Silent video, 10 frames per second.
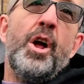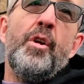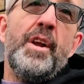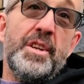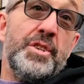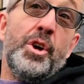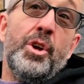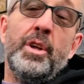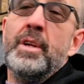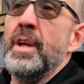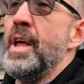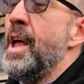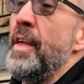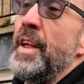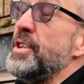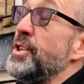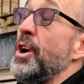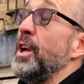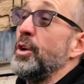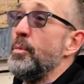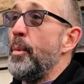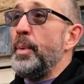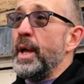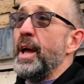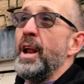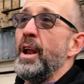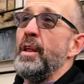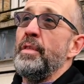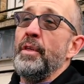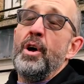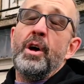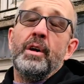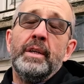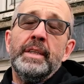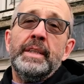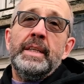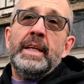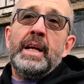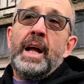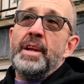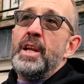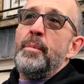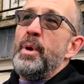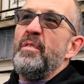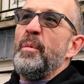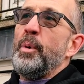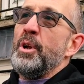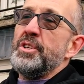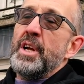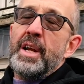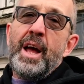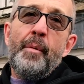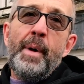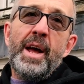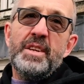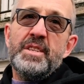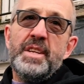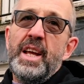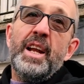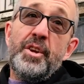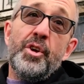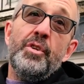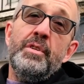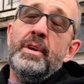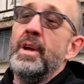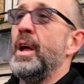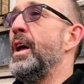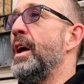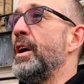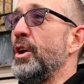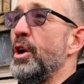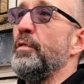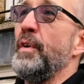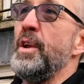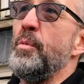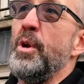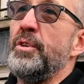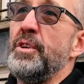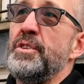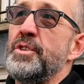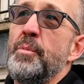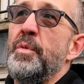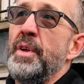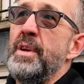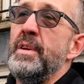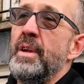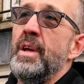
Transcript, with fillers: already sold. And then saw it come up again and then thought, I need a bit of a project now, mine's nearly done. Yeah. Uh, girlfriend wanted something,